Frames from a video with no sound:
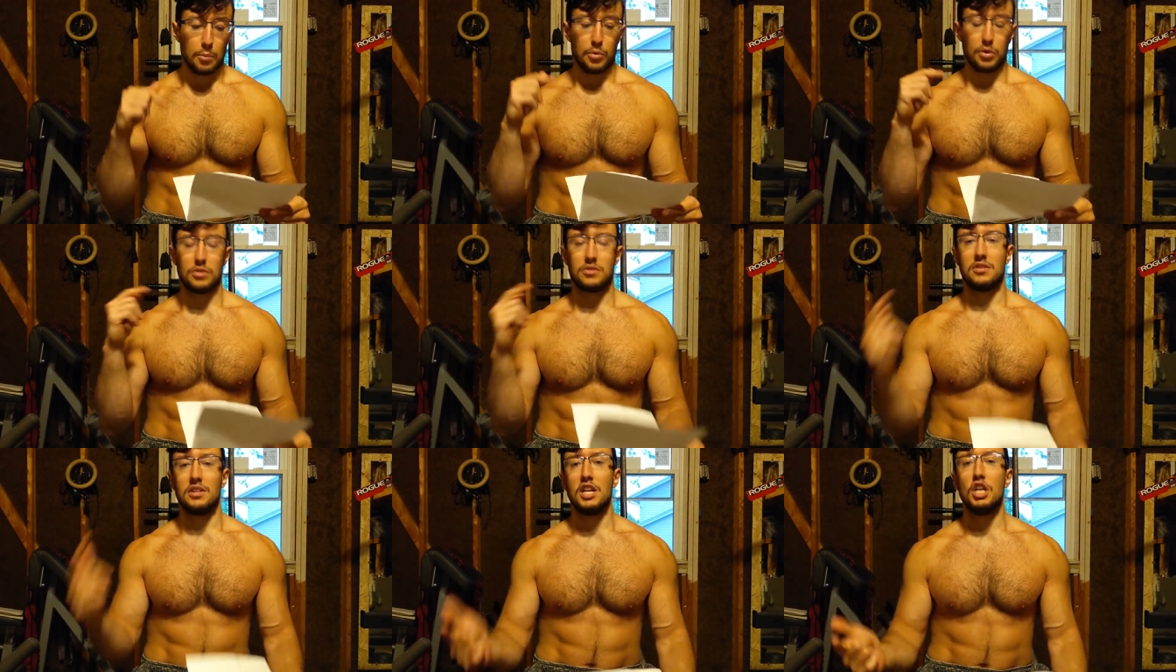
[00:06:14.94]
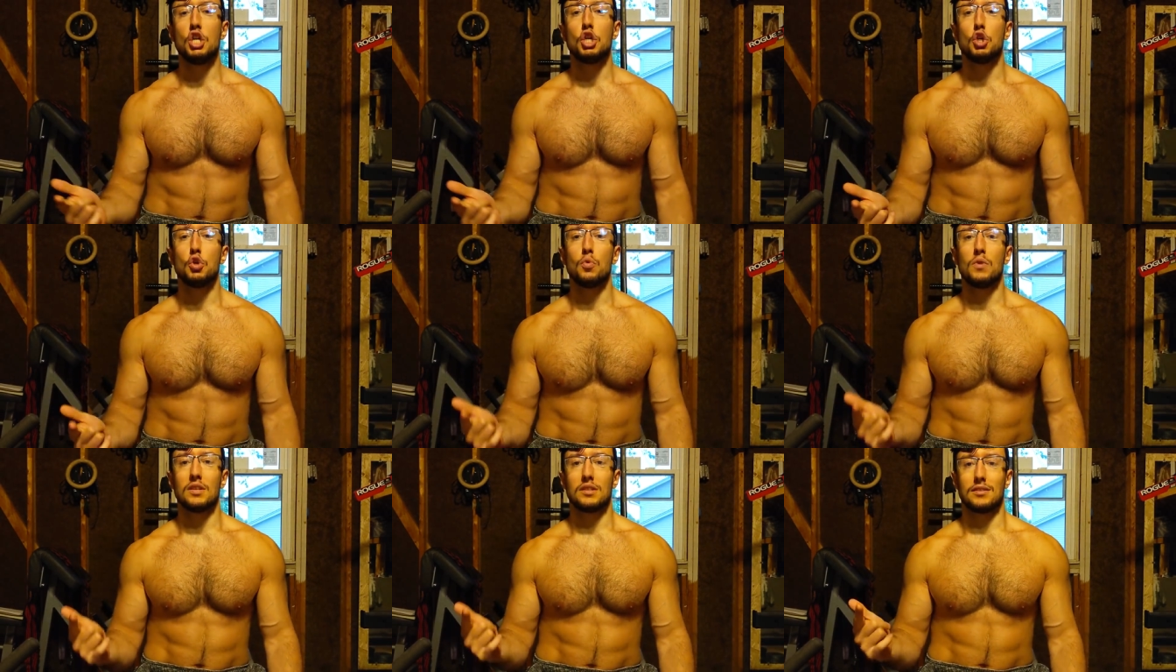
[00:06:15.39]
But the
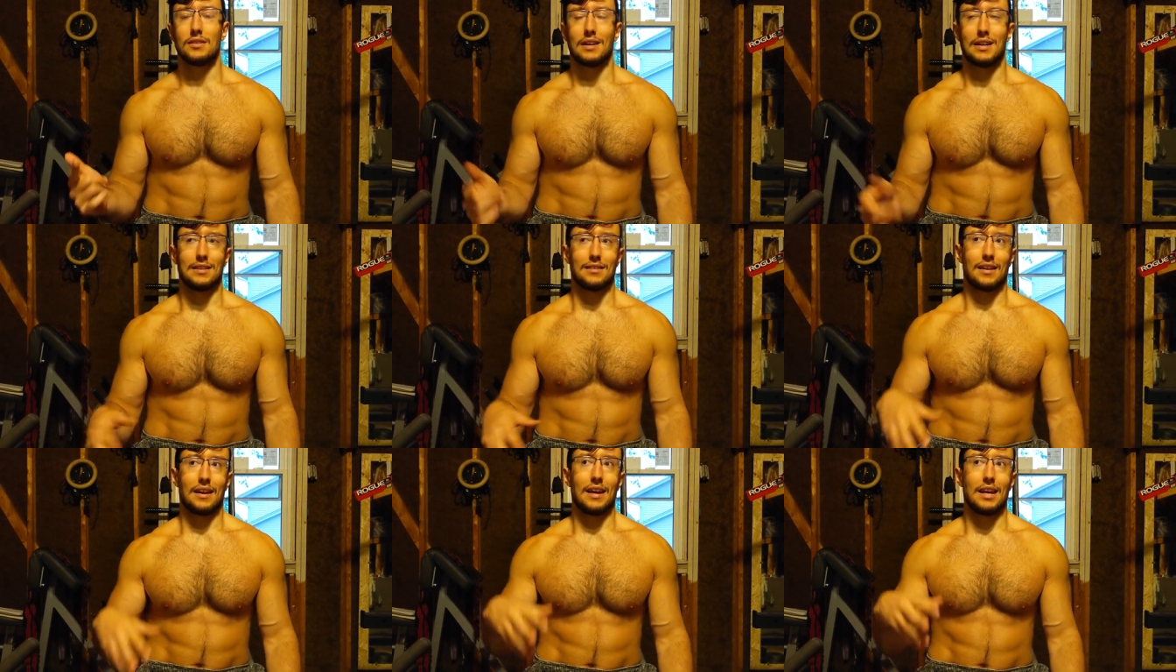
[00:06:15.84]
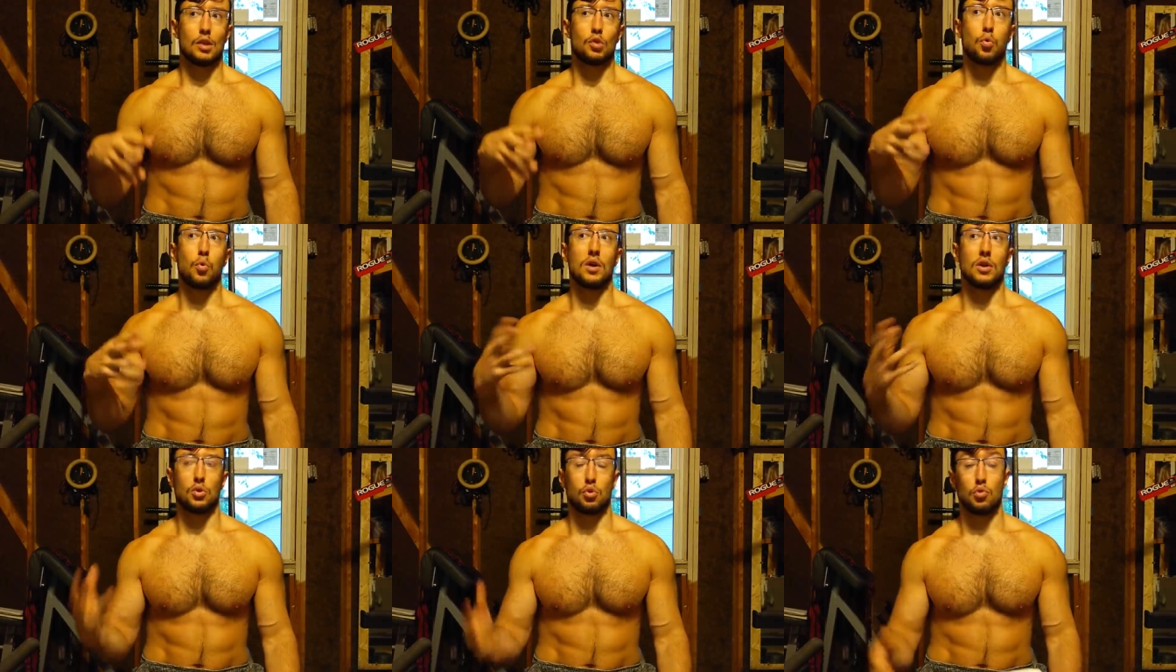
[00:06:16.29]
issue is that
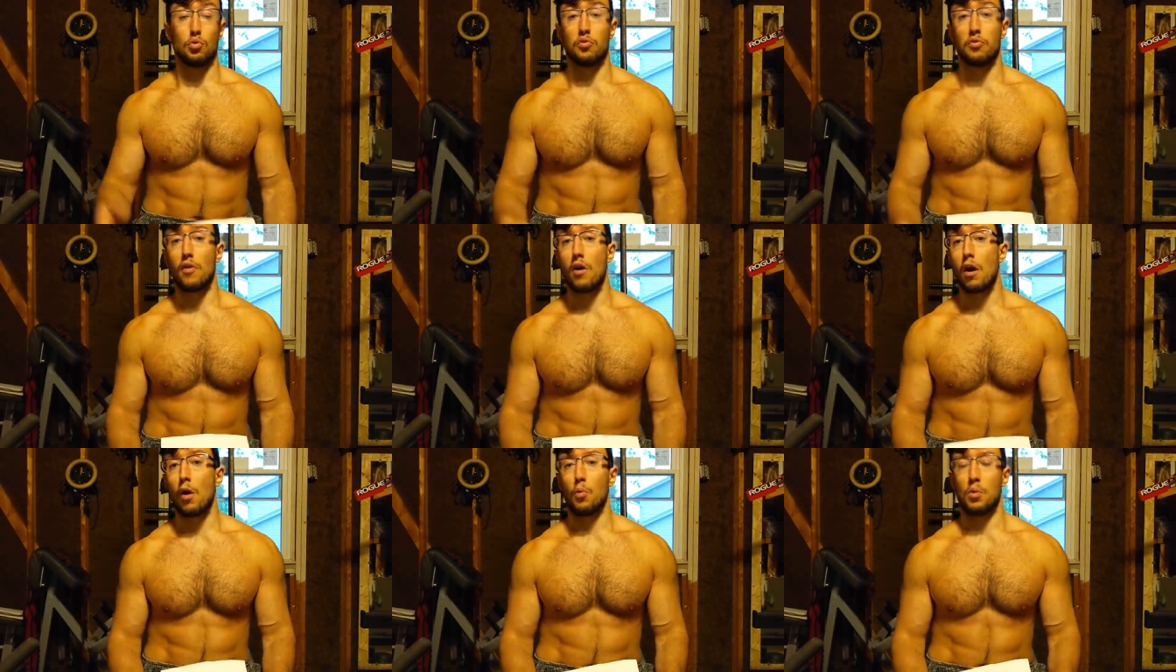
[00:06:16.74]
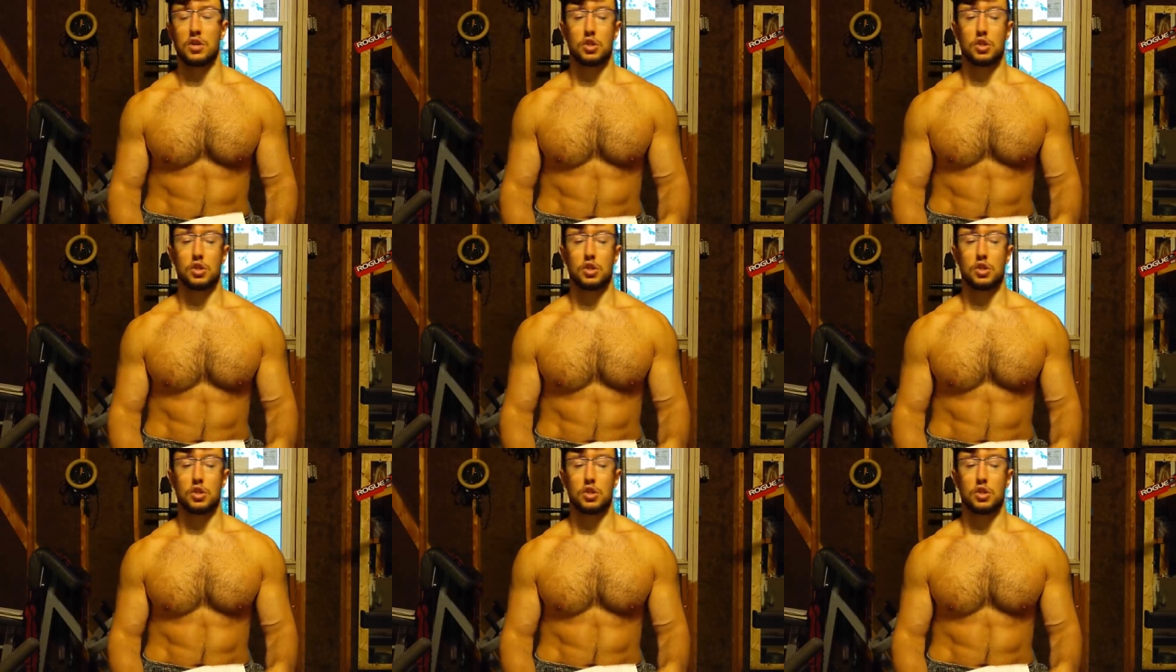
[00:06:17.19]
it went too far.